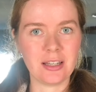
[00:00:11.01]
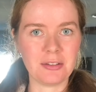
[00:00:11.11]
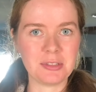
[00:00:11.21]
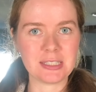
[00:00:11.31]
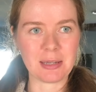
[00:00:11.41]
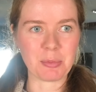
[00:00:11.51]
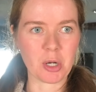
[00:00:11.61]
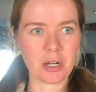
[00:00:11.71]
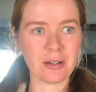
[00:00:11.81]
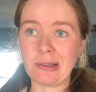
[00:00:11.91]
of
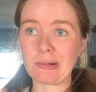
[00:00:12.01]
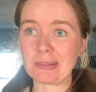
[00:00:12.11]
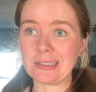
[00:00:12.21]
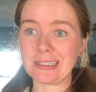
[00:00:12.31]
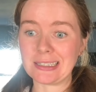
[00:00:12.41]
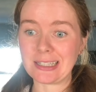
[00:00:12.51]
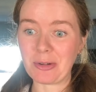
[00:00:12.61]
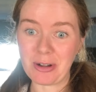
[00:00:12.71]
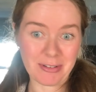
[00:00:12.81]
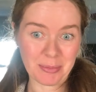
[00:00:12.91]
December, or at least that's how
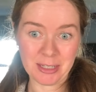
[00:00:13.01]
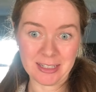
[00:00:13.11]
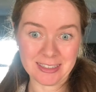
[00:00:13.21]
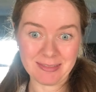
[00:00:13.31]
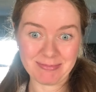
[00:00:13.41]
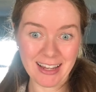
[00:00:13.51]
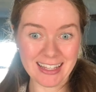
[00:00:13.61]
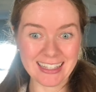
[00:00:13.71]
our family does it.